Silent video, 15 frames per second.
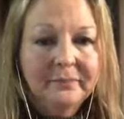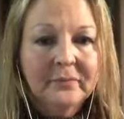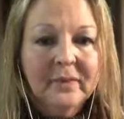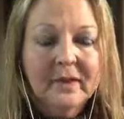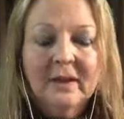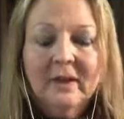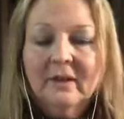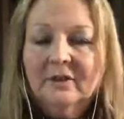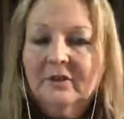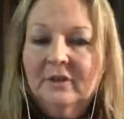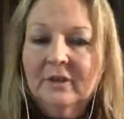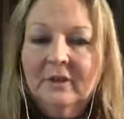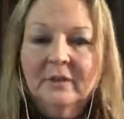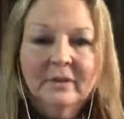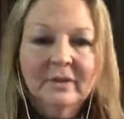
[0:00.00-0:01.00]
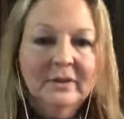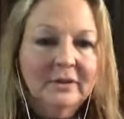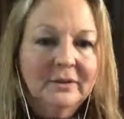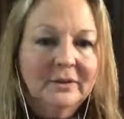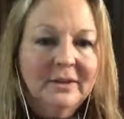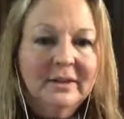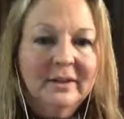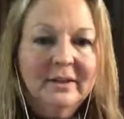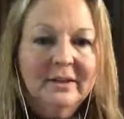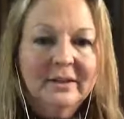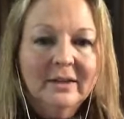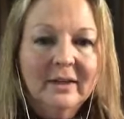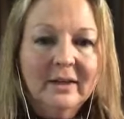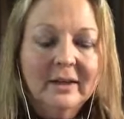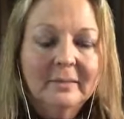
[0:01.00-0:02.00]
and I'll share it with you at any
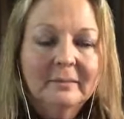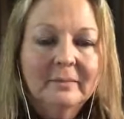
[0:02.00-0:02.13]
time.